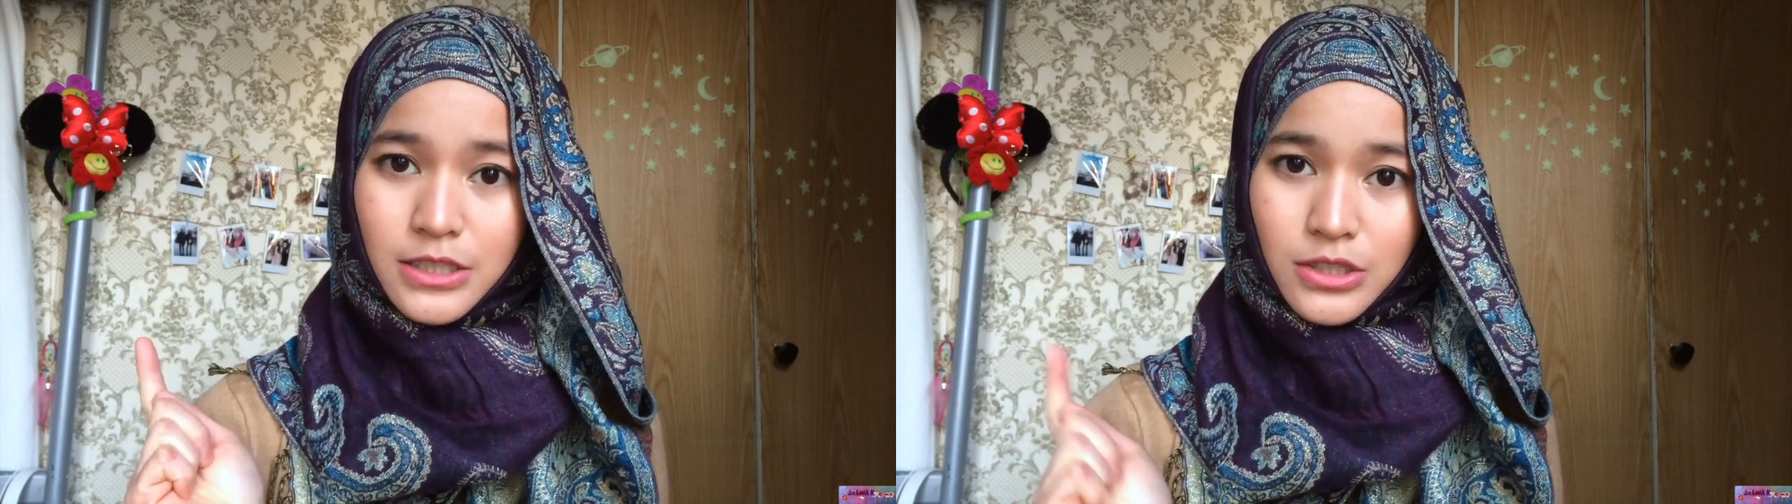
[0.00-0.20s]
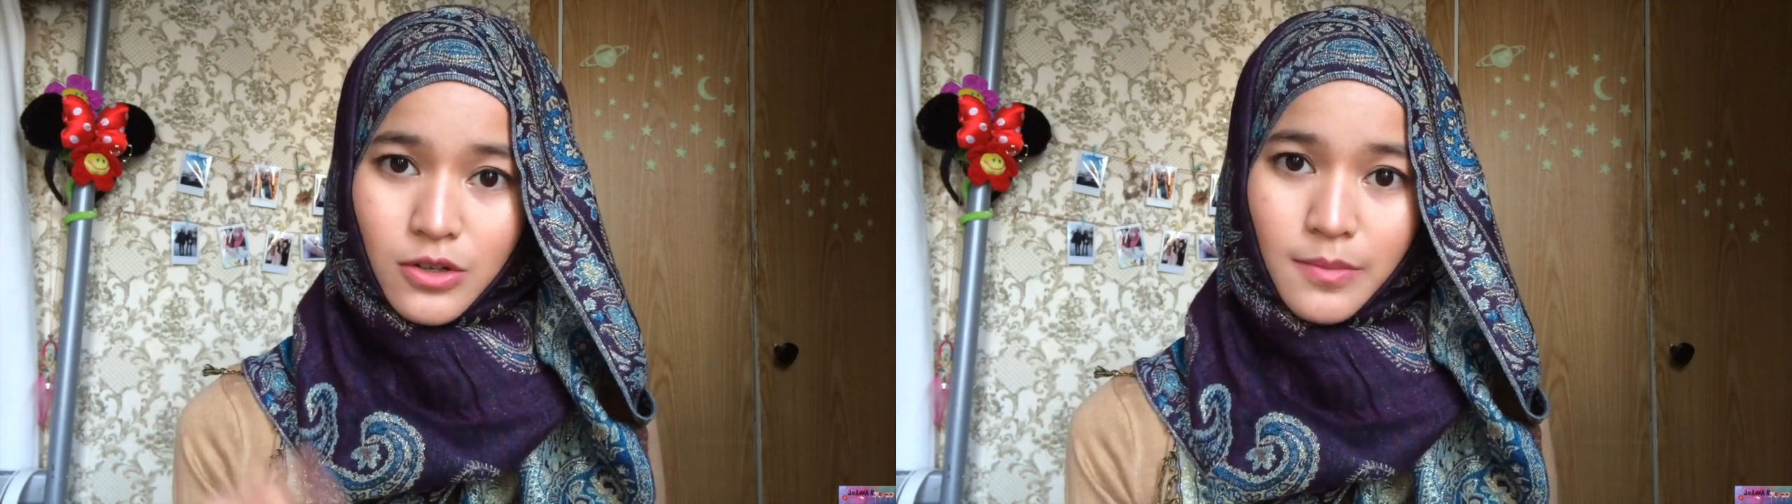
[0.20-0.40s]

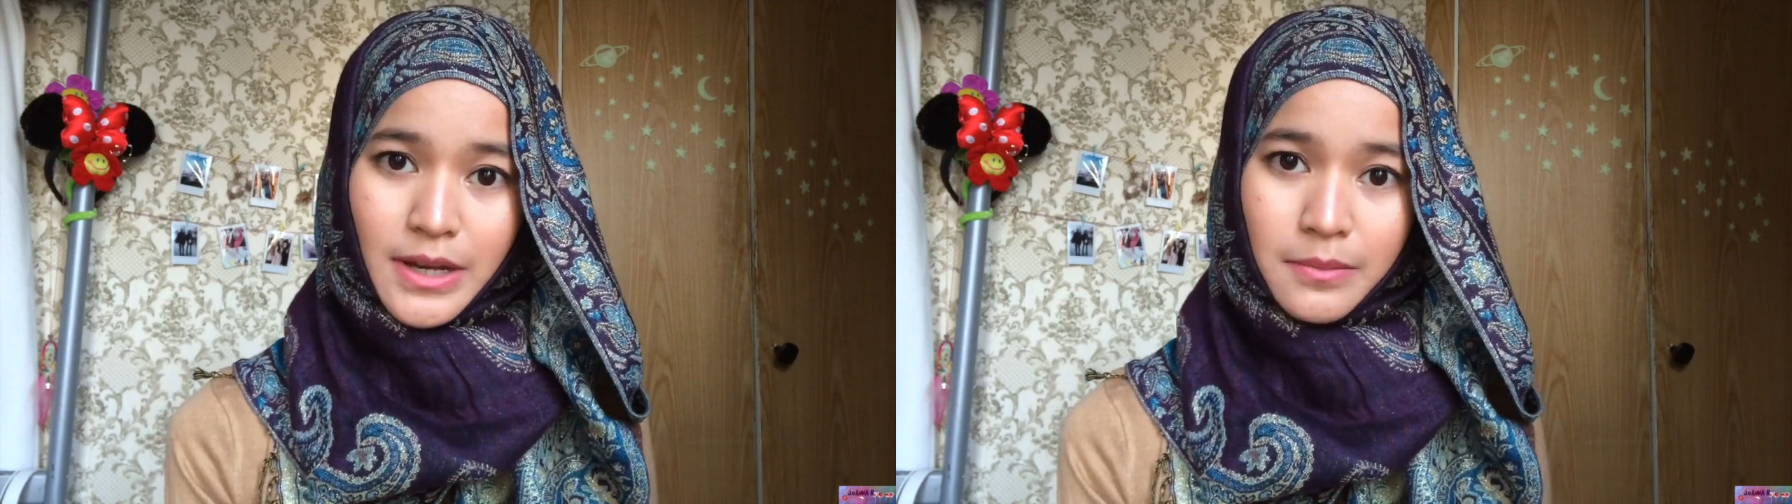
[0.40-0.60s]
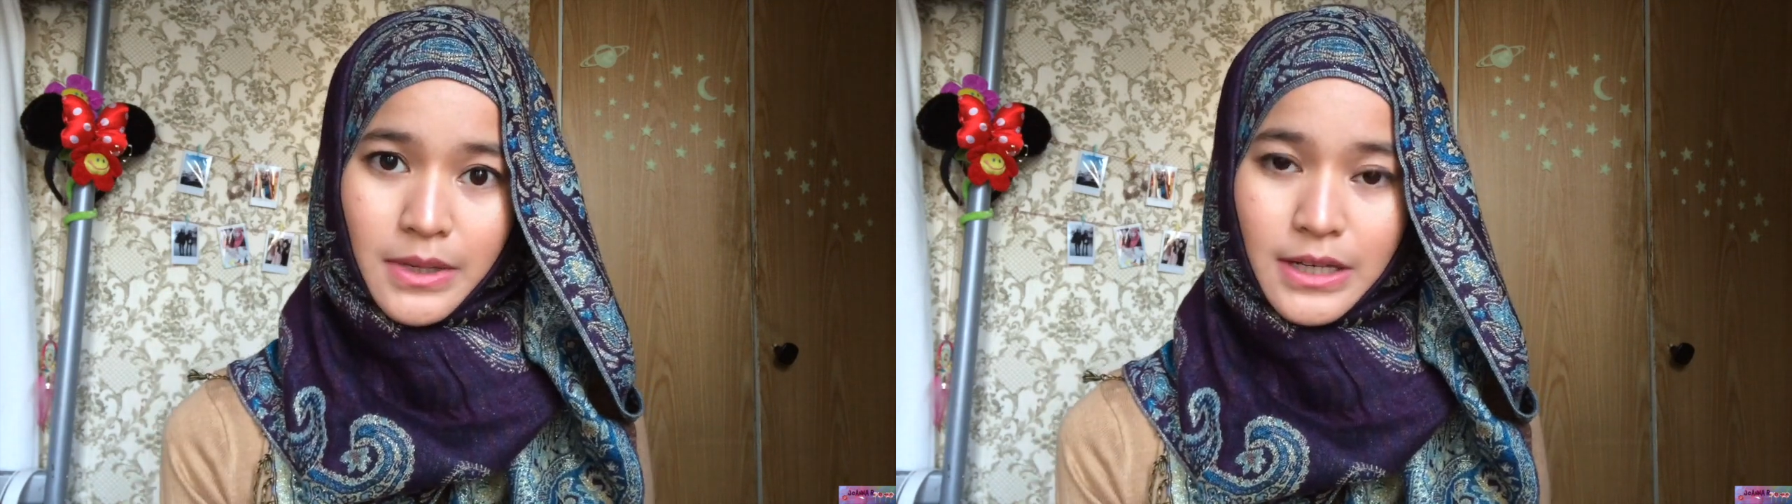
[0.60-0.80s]
just
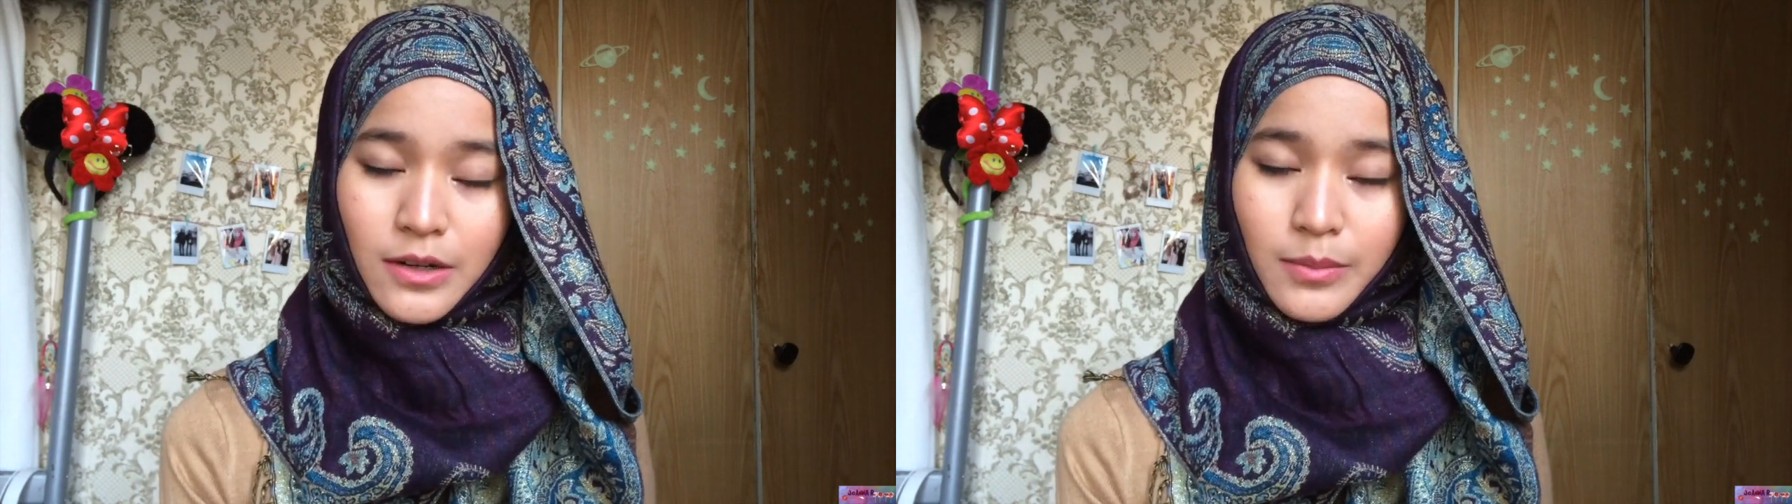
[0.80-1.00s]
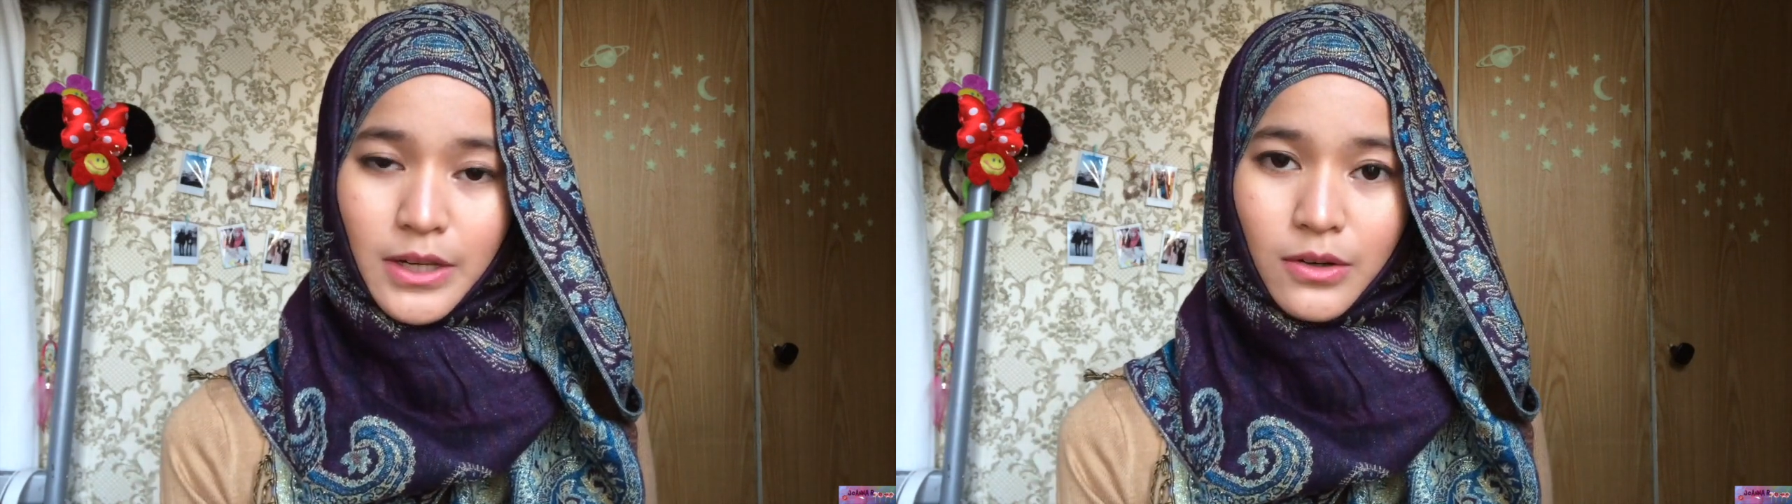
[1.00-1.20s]
comment me
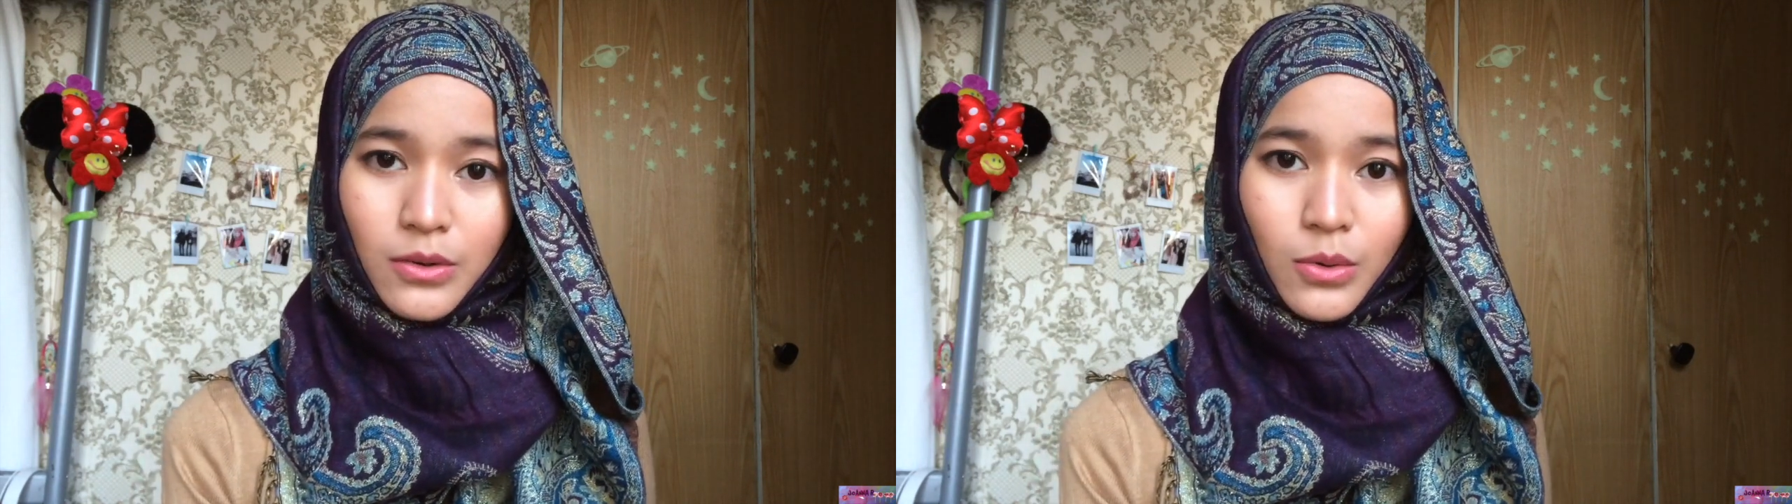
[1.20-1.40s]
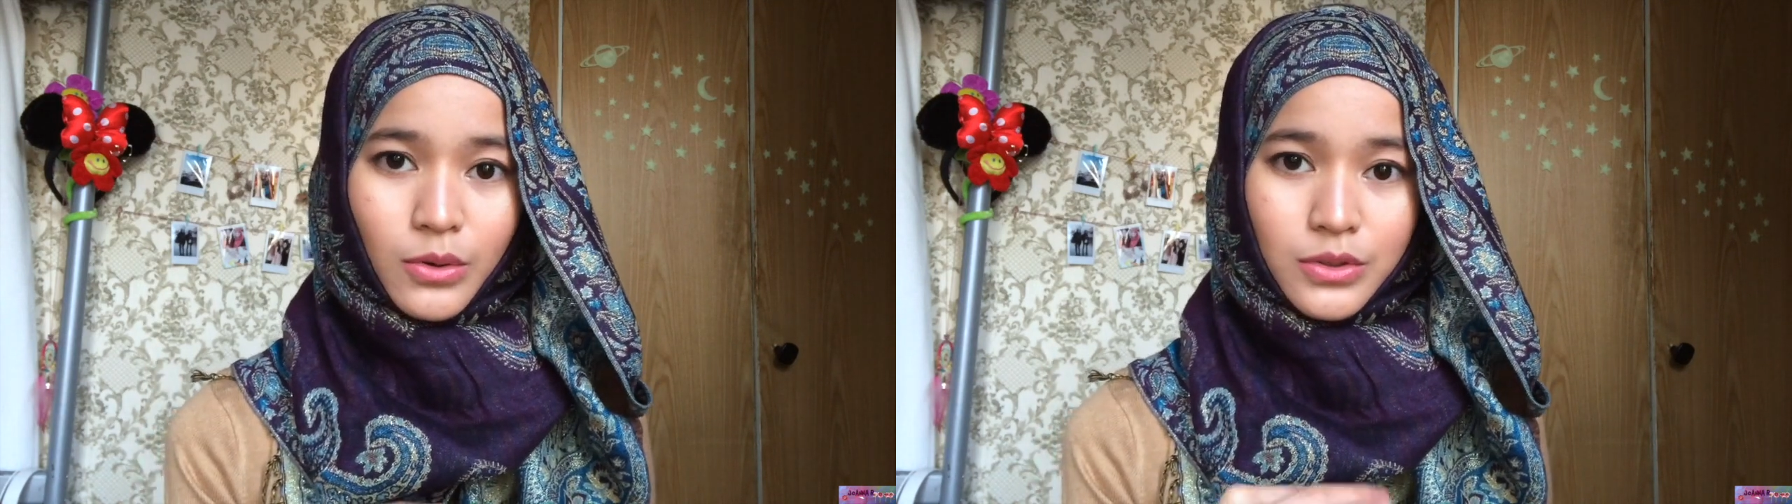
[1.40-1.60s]
down below